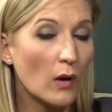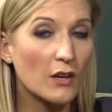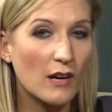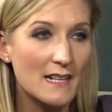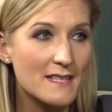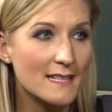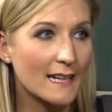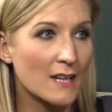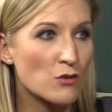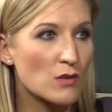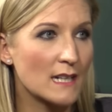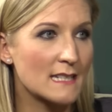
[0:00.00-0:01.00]
across the
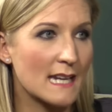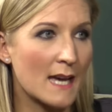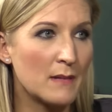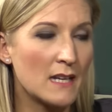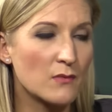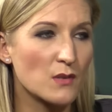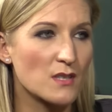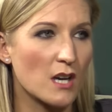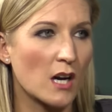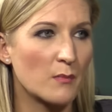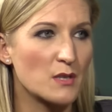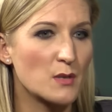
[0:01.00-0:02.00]
country, dam levels are
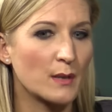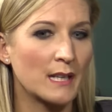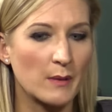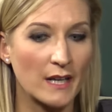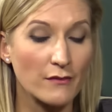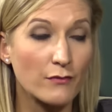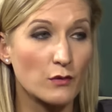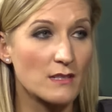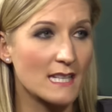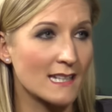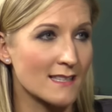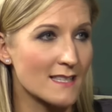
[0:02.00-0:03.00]
between about 40
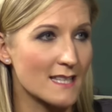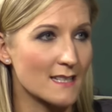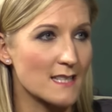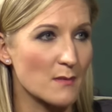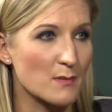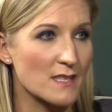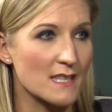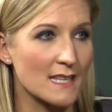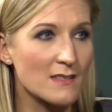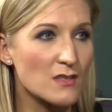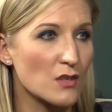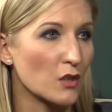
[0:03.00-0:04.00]
and 60 percent.
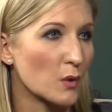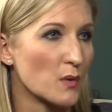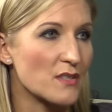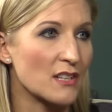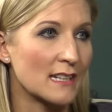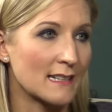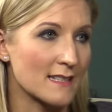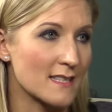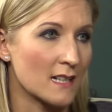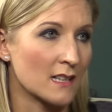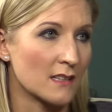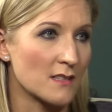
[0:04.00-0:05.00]
So KwaZulu
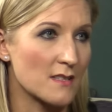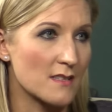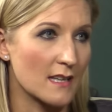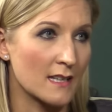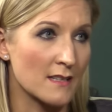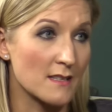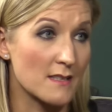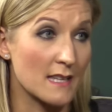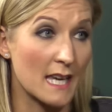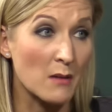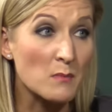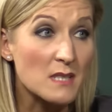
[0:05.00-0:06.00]
Natal is, is the
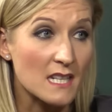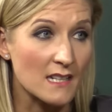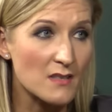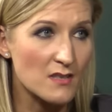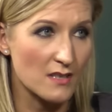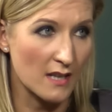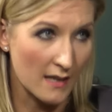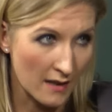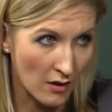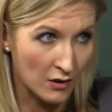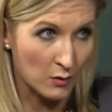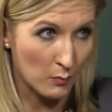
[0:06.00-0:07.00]
emptiest uh,
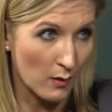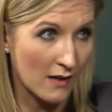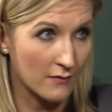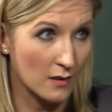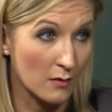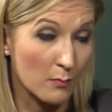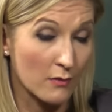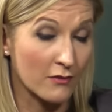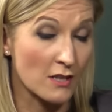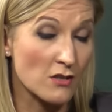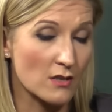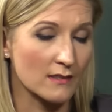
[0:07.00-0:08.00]
on a, pro a,
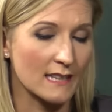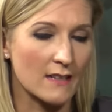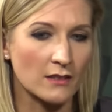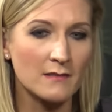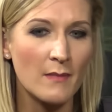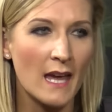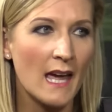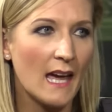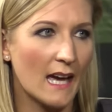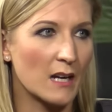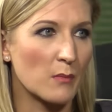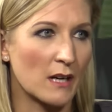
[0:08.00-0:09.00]
provincial level mm.
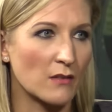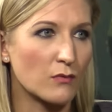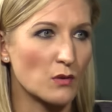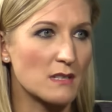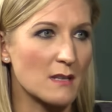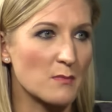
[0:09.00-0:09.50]
at about 40